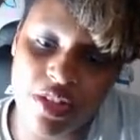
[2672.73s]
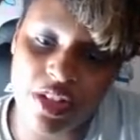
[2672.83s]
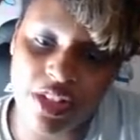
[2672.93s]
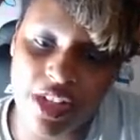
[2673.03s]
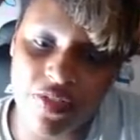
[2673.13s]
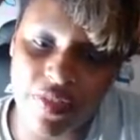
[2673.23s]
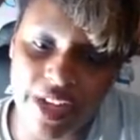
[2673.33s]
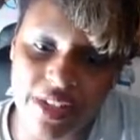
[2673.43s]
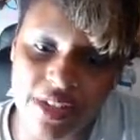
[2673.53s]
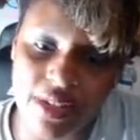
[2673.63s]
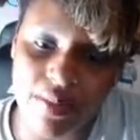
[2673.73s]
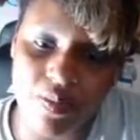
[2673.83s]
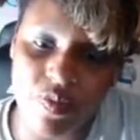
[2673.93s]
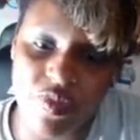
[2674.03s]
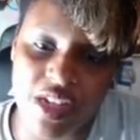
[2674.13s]
just to give like
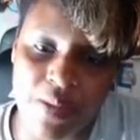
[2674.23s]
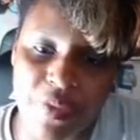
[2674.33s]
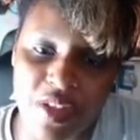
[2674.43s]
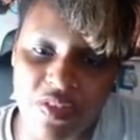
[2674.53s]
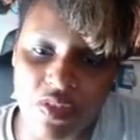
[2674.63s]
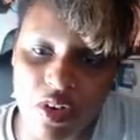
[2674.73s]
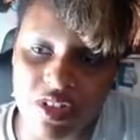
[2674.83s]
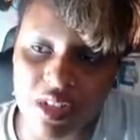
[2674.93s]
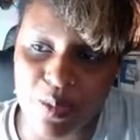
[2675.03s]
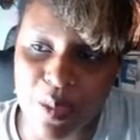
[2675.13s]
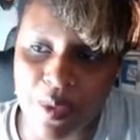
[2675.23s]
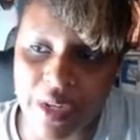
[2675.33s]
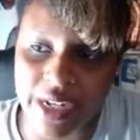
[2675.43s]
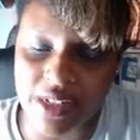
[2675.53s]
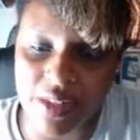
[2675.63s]
something or some people
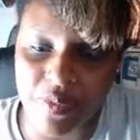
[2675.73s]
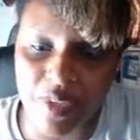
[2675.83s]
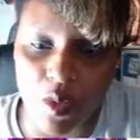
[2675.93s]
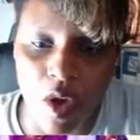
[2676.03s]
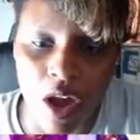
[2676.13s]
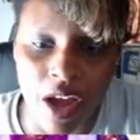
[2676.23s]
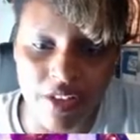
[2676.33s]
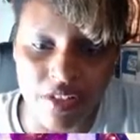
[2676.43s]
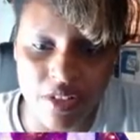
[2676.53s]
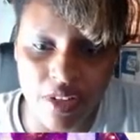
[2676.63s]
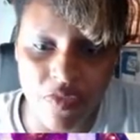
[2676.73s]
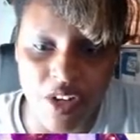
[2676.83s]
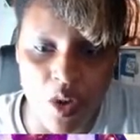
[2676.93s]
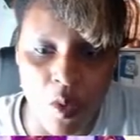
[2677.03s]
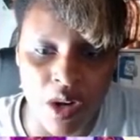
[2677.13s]
like something to watch if they
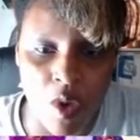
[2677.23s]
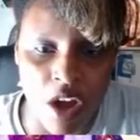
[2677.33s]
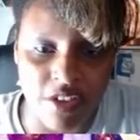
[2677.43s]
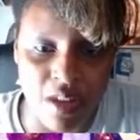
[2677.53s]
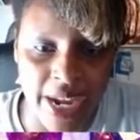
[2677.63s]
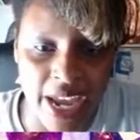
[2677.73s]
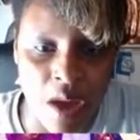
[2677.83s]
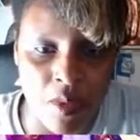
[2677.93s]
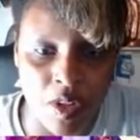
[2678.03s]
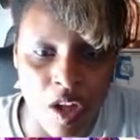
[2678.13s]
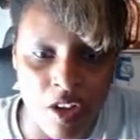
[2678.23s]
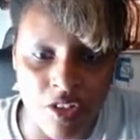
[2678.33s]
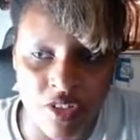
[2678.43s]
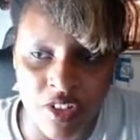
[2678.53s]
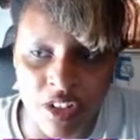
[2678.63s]
don't want to watch all my hour long
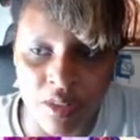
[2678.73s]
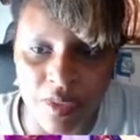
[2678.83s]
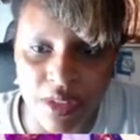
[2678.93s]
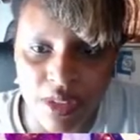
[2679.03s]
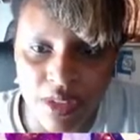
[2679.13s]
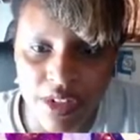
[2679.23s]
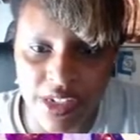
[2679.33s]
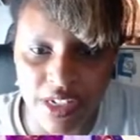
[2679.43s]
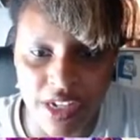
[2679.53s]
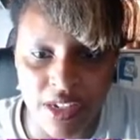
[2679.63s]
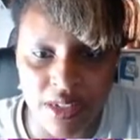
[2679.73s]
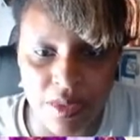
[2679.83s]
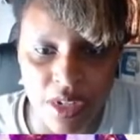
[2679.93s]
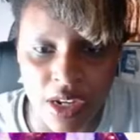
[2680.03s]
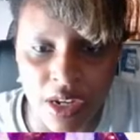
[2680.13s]
streams because it takes some
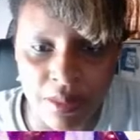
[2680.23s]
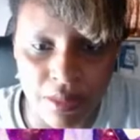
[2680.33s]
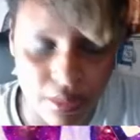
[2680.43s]
time.